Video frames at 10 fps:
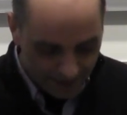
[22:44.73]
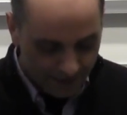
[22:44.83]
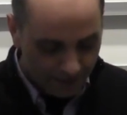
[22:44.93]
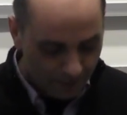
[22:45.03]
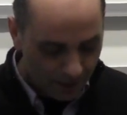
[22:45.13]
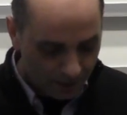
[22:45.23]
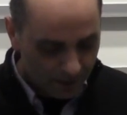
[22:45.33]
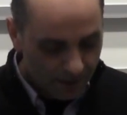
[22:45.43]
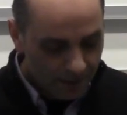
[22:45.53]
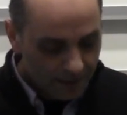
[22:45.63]
sitting
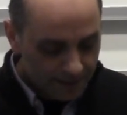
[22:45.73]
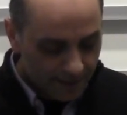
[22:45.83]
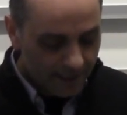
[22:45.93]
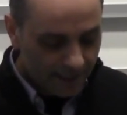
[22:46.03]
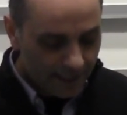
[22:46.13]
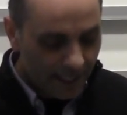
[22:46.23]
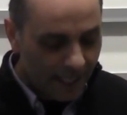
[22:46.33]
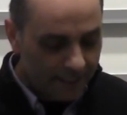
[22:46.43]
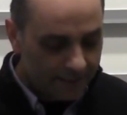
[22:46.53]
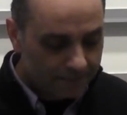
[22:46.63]
among, sitting in a
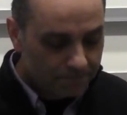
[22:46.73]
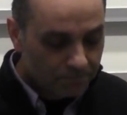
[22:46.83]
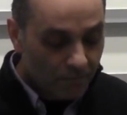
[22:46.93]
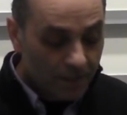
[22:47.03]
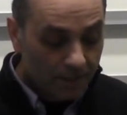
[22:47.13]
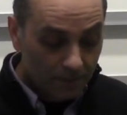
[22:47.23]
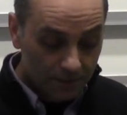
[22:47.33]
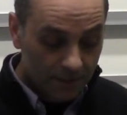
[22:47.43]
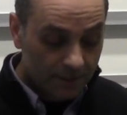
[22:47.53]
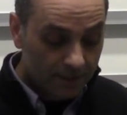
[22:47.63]
class, there
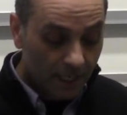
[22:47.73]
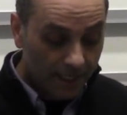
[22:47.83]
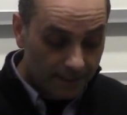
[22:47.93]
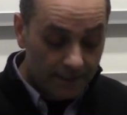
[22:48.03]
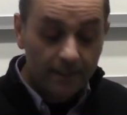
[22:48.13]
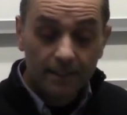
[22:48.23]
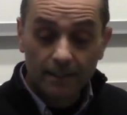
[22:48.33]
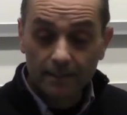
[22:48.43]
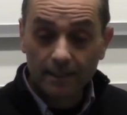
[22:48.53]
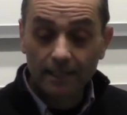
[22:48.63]
was this
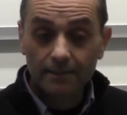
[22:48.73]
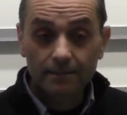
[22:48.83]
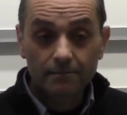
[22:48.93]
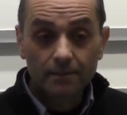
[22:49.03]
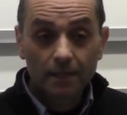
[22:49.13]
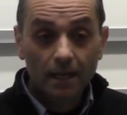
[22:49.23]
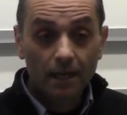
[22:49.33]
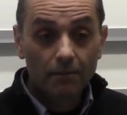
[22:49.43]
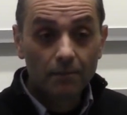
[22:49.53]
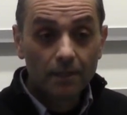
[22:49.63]
idea that
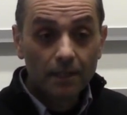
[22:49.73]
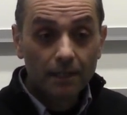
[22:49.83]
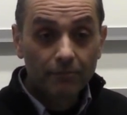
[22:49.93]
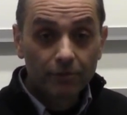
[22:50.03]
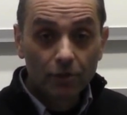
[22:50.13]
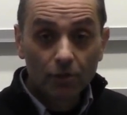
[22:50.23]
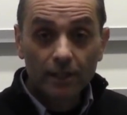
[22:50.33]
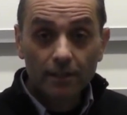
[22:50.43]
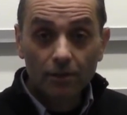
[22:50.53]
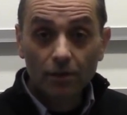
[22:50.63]
um, if we
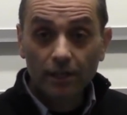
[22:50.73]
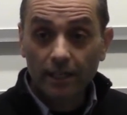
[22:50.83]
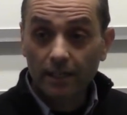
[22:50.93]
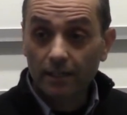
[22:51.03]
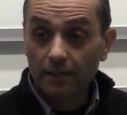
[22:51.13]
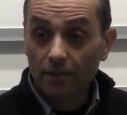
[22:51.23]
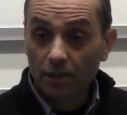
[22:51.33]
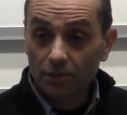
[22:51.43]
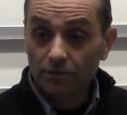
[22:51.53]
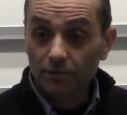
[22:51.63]
look at learning,
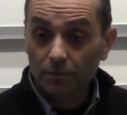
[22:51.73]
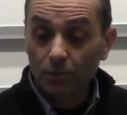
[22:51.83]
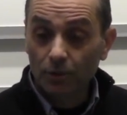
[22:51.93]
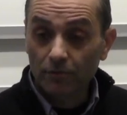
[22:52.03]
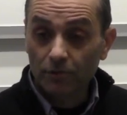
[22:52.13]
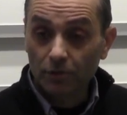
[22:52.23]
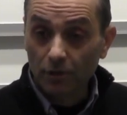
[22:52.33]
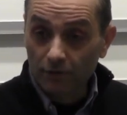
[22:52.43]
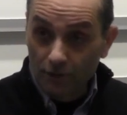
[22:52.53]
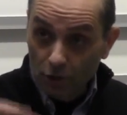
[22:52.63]
not just from the point of view
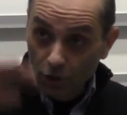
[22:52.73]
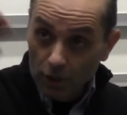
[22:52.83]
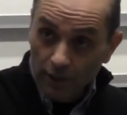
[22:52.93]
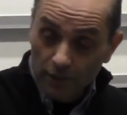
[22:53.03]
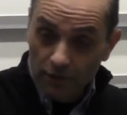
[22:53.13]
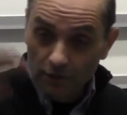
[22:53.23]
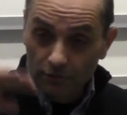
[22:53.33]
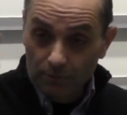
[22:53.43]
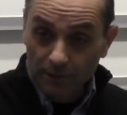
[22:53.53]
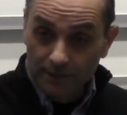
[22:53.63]
of the learning
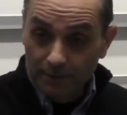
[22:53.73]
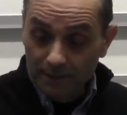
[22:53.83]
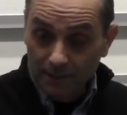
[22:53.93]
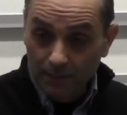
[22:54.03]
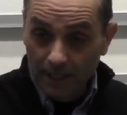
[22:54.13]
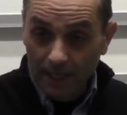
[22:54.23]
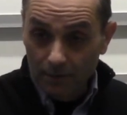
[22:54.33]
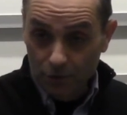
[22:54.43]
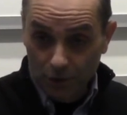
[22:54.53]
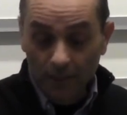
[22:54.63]
curve, but something about
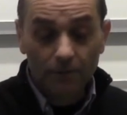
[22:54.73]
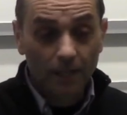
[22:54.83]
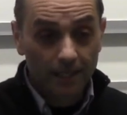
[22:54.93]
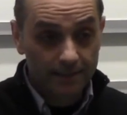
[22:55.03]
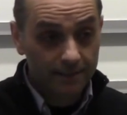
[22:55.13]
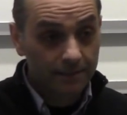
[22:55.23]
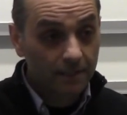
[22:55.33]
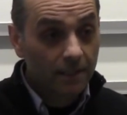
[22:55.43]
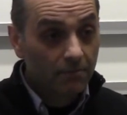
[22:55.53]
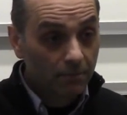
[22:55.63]
how it generalizes,
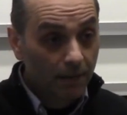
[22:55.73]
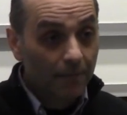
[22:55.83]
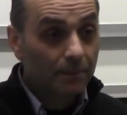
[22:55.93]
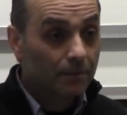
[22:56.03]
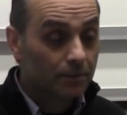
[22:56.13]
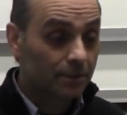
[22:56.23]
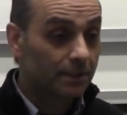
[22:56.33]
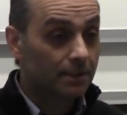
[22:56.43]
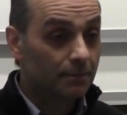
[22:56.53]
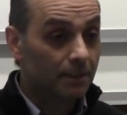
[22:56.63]
we might be able to
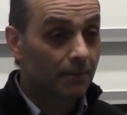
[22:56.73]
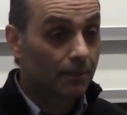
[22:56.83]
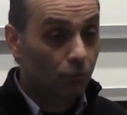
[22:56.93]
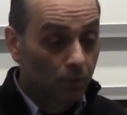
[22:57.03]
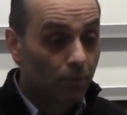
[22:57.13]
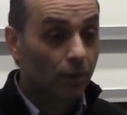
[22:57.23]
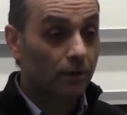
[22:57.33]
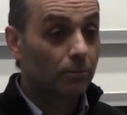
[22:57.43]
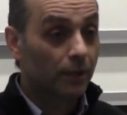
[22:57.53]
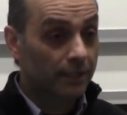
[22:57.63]
say something about what part
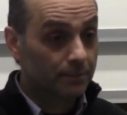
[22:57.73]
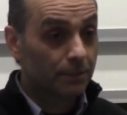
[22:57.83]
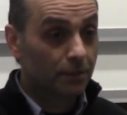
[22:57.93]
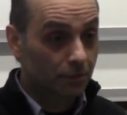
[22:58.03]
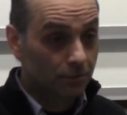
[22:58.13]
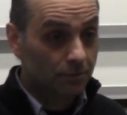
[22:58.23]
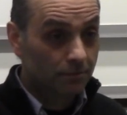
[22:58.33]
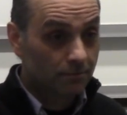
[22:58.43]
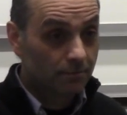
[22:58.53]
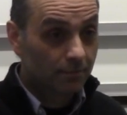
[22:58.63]
of the brain is being used
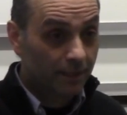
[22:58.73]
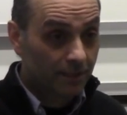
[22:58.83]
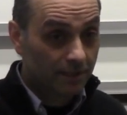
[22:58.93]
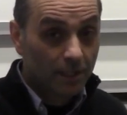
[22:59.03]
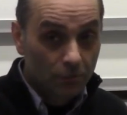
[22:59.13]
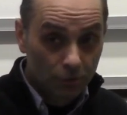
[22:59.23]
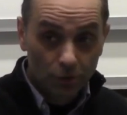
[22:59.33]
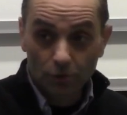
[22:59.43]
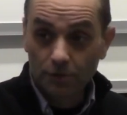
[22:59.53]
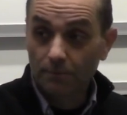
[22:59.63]
because we
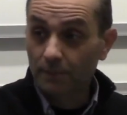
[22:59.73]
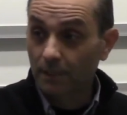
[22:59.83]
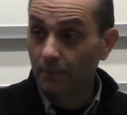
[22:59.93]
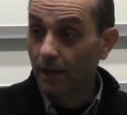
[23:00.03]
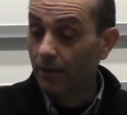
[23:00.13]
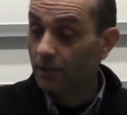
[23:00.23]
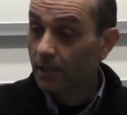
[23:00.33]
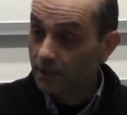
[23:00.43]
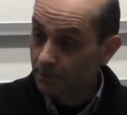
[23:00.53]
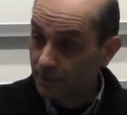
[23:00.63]
know something about
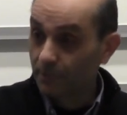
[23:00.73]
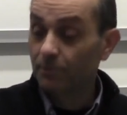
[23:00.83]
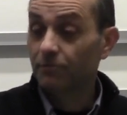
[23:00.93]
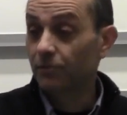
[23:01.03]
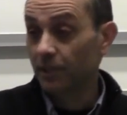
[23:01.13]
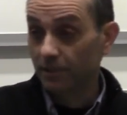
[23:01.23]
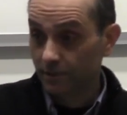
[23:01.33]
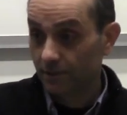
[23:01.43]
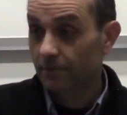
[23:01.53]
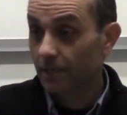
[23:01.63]
the receptive
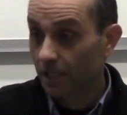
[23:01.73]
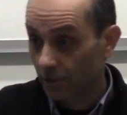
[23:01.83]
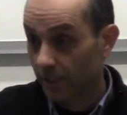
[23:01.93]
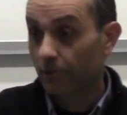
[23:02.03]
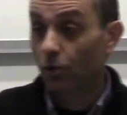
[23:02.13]
fields at that